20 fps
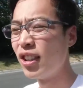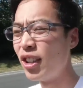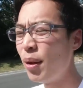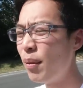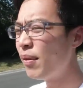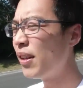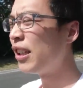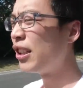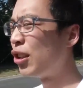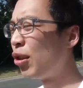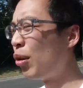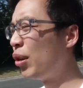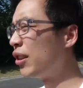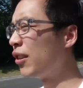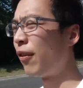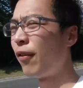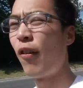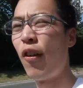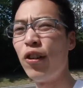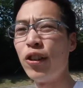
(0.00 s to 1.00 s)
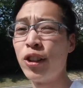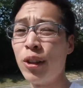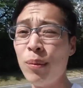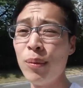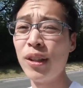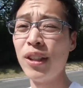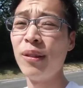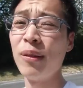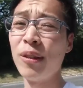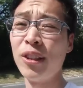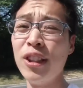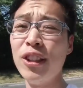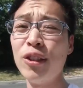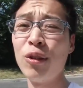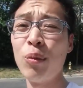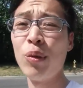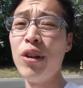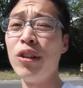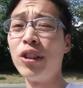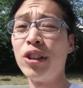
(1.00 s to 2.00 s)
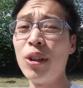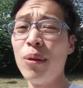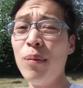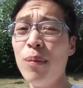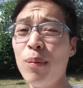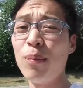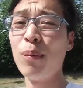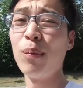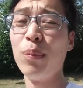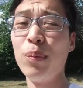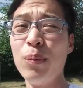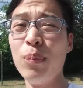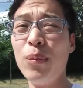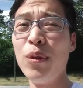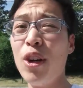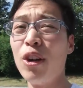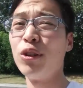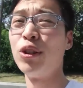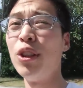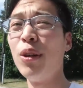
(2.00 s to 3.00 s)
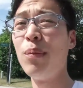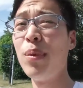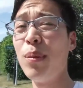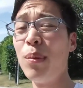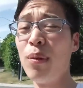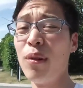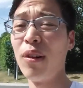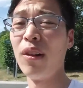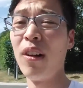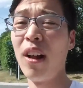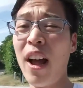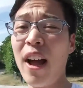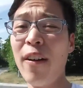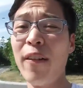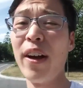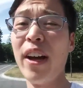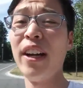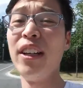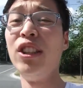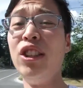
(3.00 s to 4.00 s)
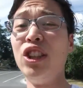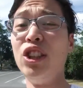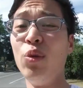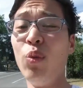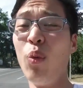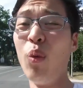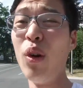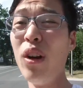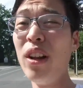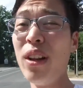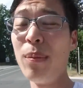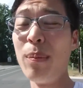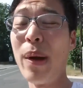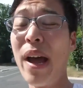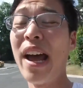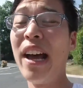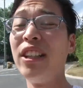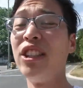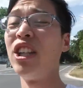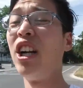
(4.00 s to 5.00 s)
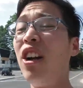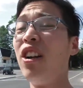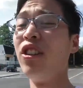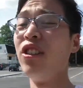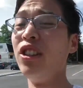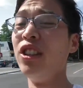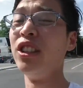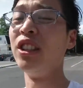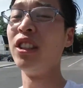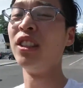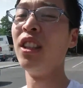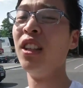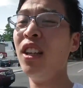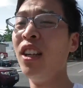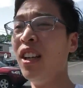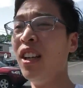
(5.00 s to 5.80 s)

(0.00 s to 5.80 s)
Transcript: Some of these stories are false. Some of these are real. Some people have had really bad childhoods.